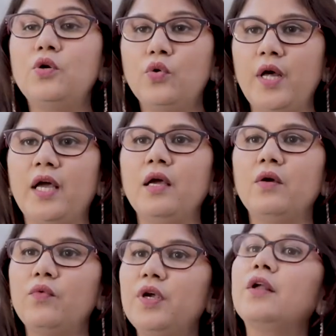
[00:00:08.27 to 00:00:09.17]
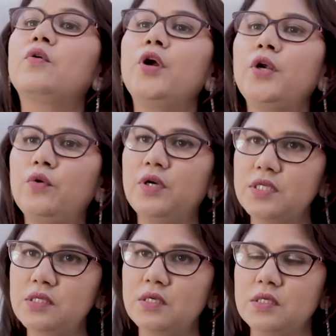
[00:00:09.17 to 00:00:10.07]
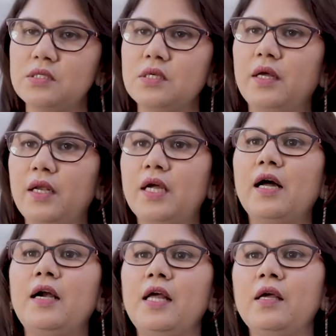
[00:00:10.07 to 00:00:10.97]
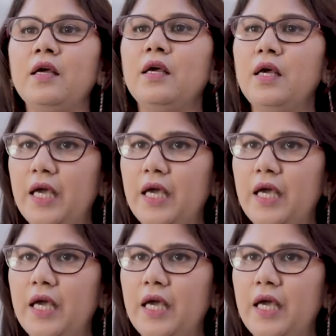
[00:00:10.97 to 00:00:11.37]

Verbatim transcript: Today we are going to discuss regarding